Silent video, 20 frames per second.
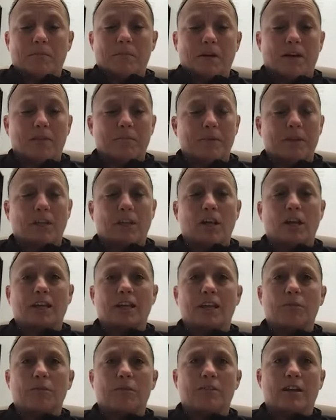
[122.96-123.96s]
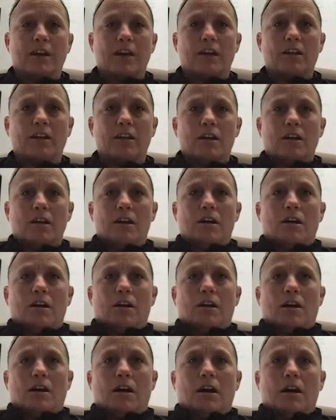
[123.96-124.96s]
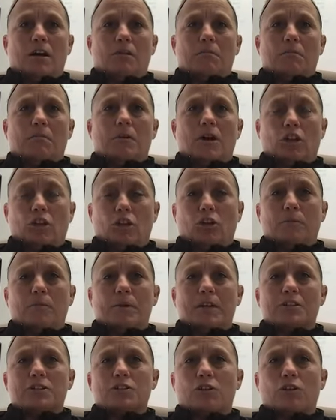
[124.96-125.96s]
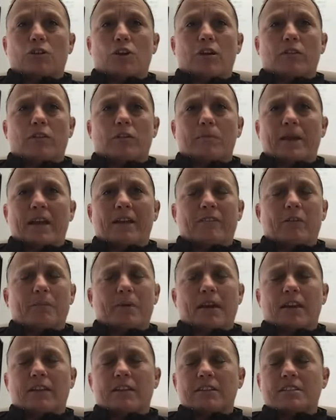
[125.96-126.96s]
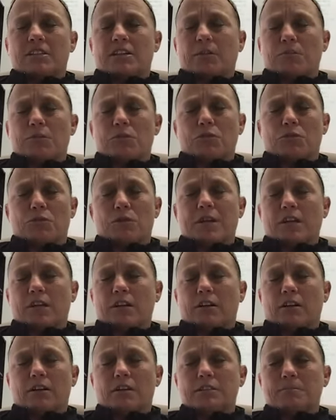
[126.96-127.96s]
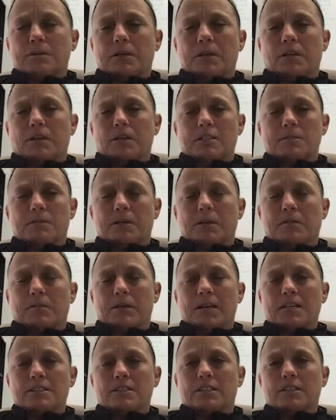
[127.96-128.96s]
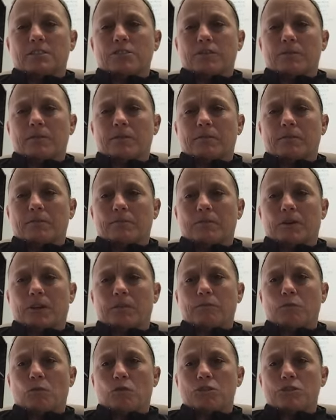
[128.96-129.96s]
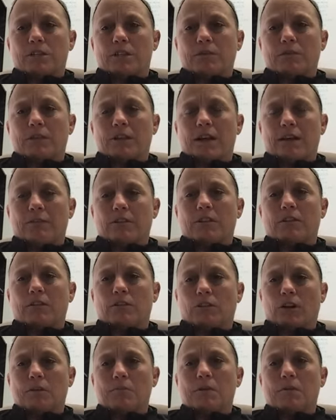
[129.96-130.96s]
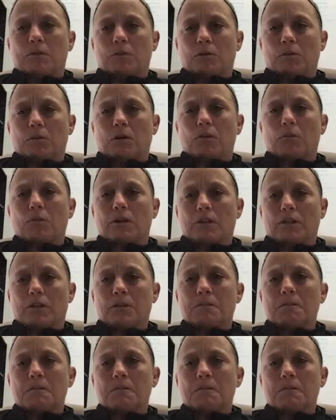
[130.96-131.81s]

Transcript: I've been lucky. We've had a little bit of turnover, but everybody that's come through here has been amazing. So I've been really fortunate with having great people to work with.